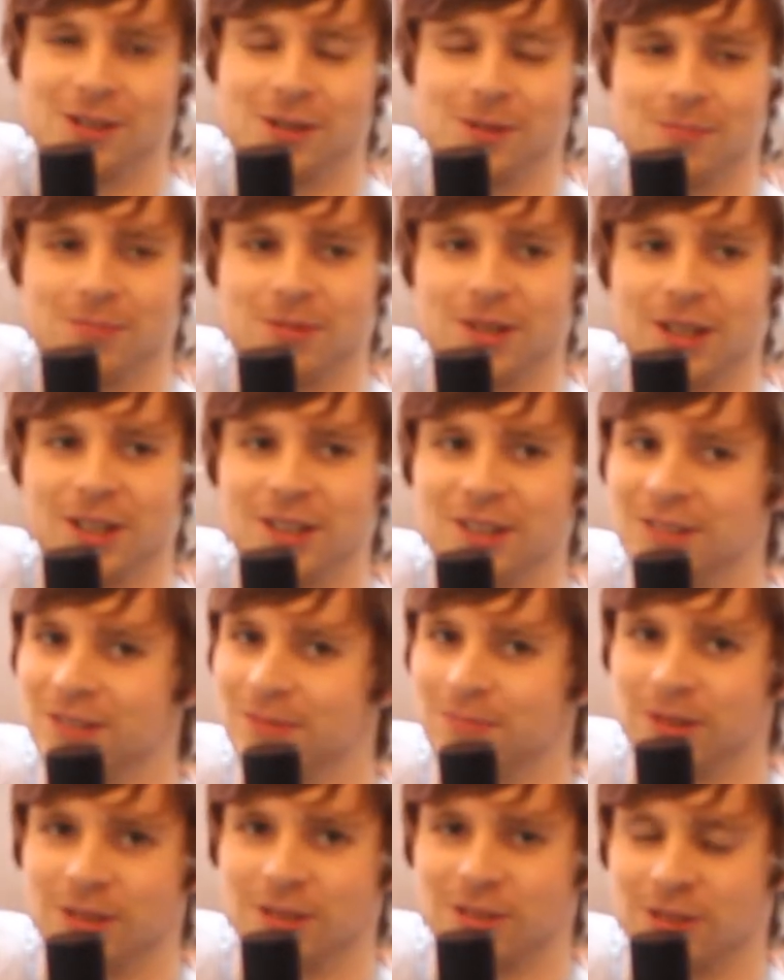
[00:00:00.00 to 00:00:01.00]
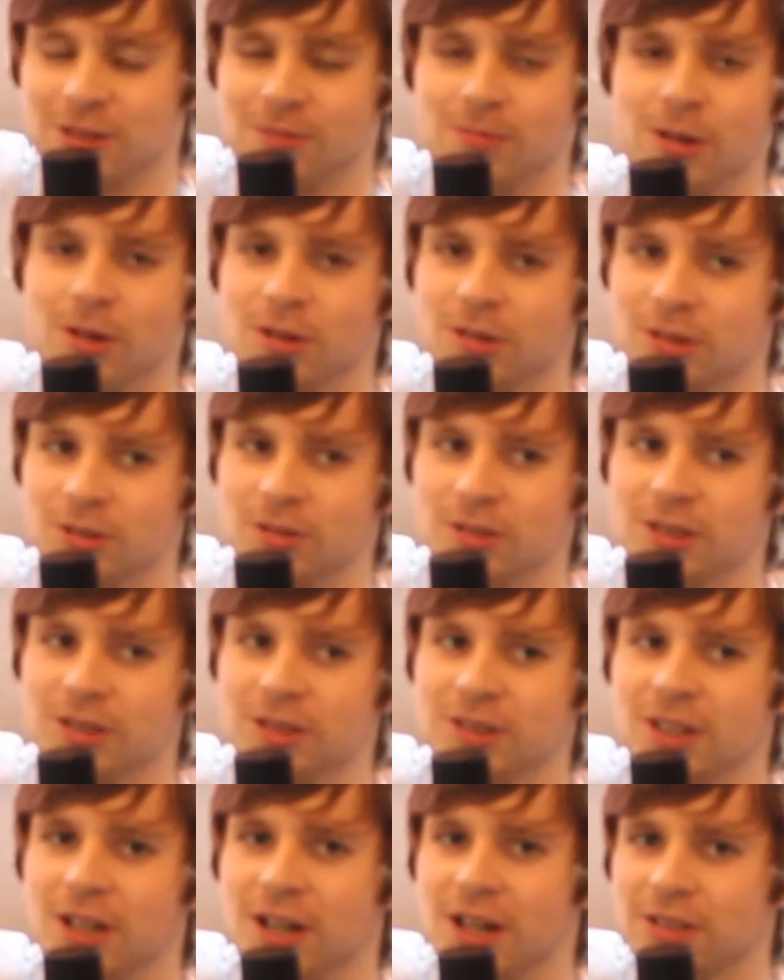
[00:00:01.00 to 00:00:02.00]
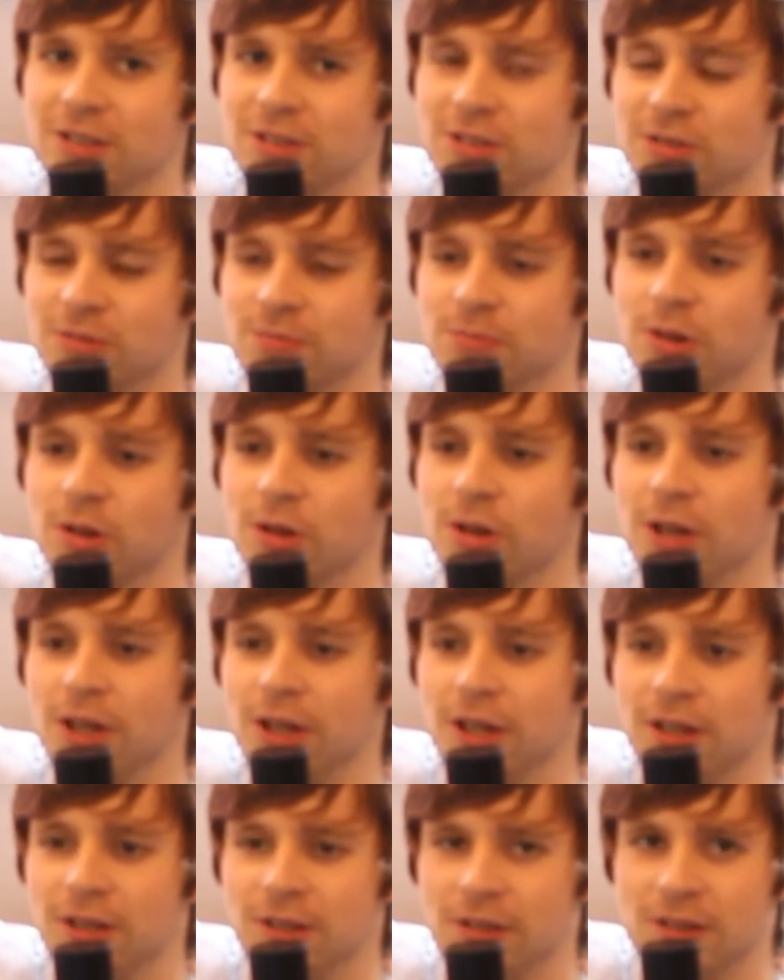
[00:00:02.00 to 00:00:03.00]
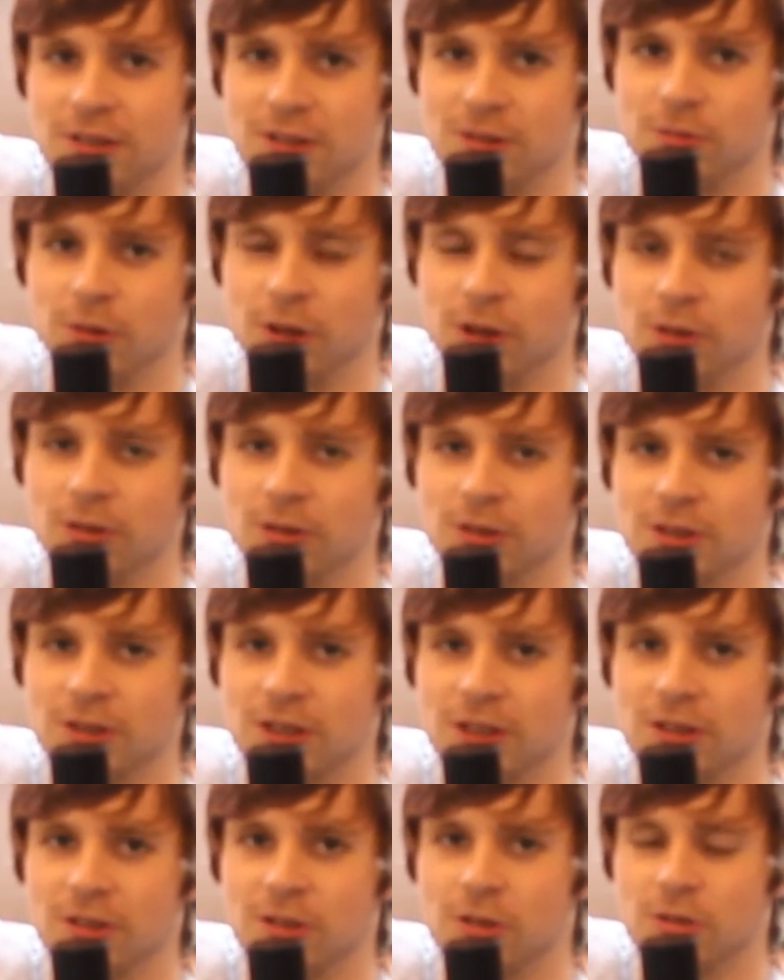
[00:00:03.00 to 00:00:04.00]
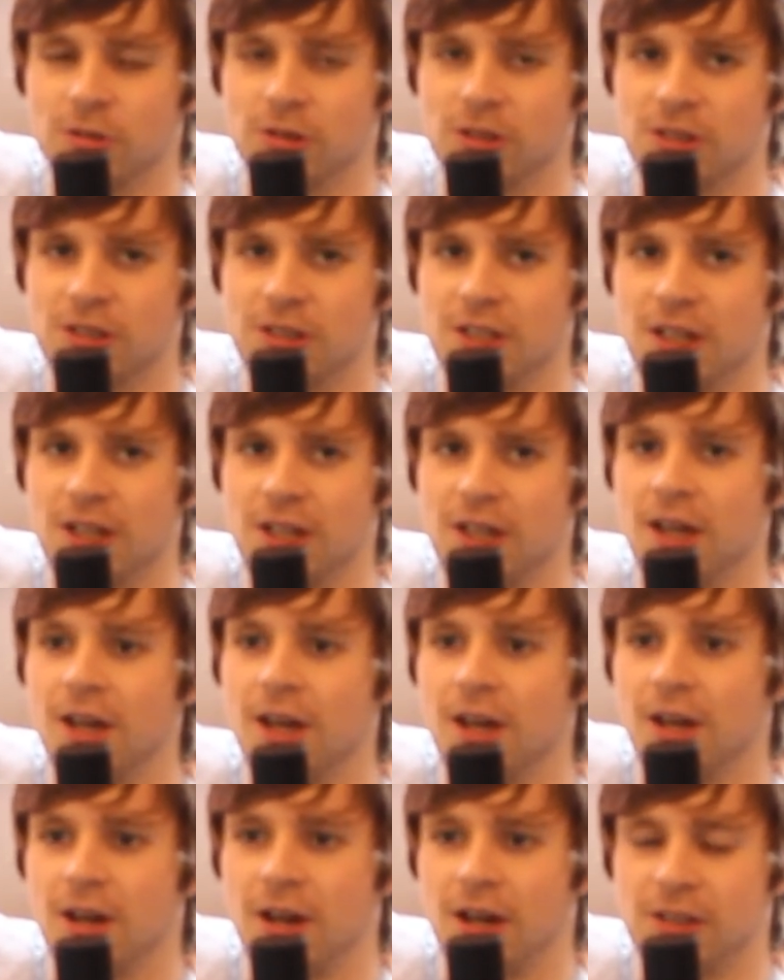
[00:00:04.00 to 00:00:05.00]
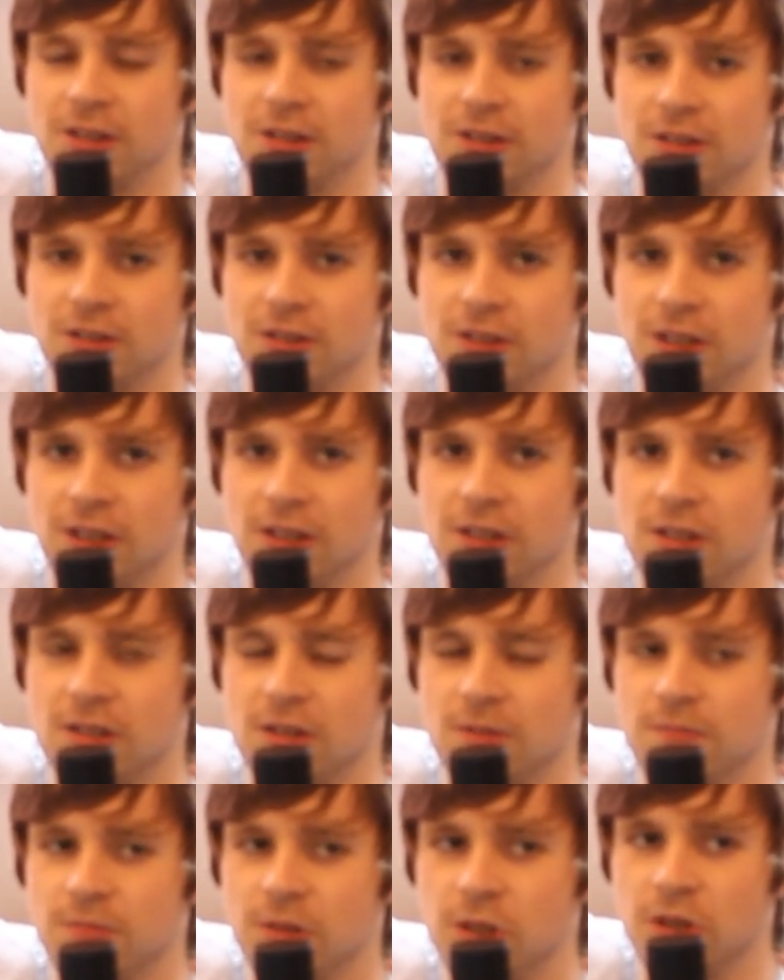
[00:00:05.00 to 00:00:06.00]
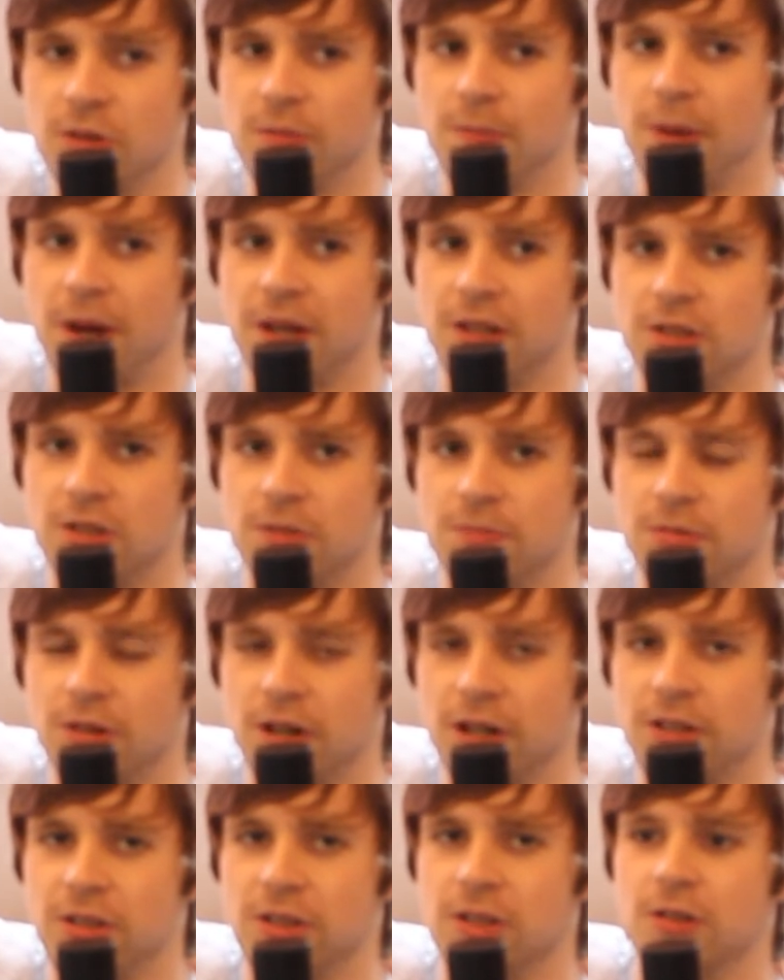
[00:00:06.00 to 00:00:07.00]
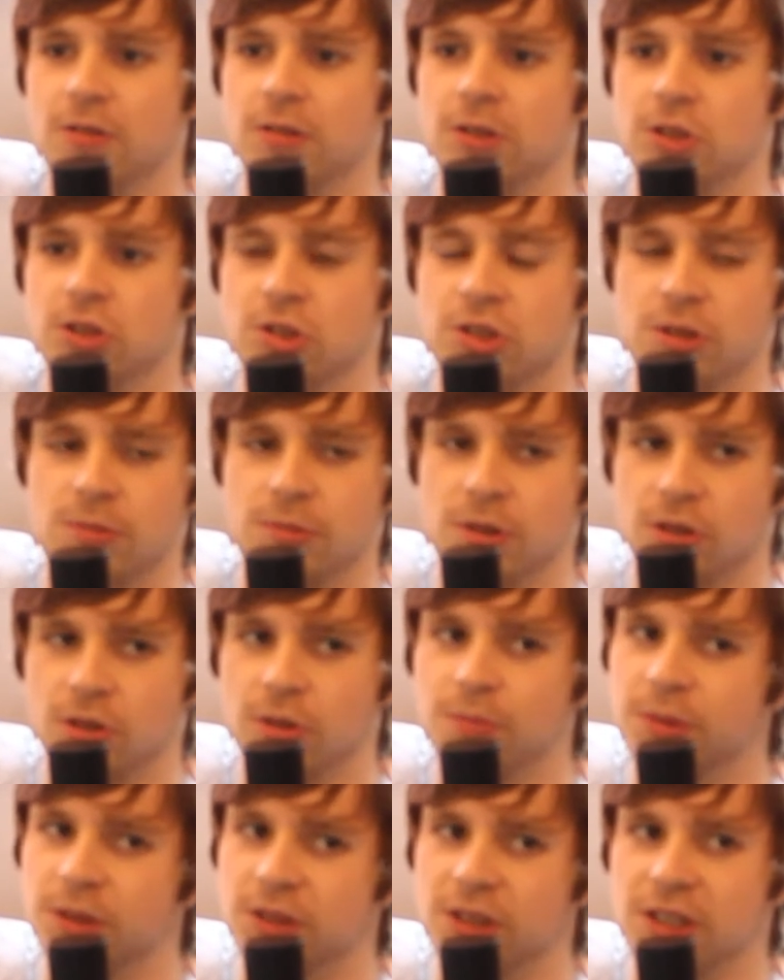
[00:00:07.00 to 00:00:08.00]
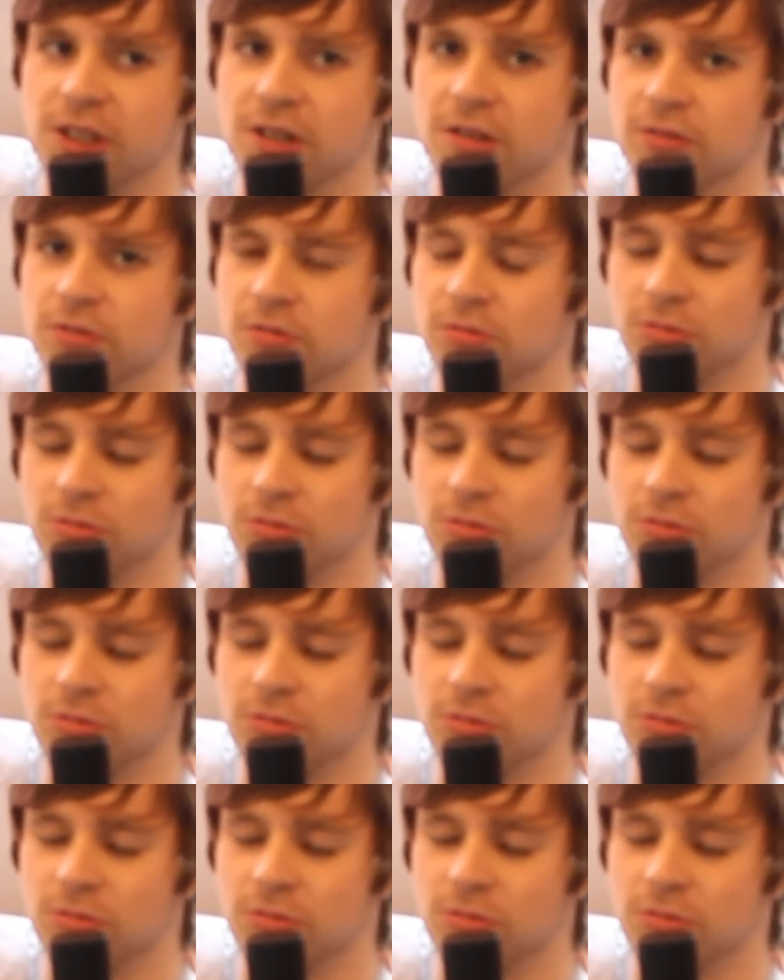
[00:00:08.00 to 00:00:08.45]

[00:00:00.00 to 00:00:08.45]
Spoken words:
complete because I'm always looking to add stuff, but this is what it looks like current day. As you can see, there's a new bench, brand new, adjustable up and down,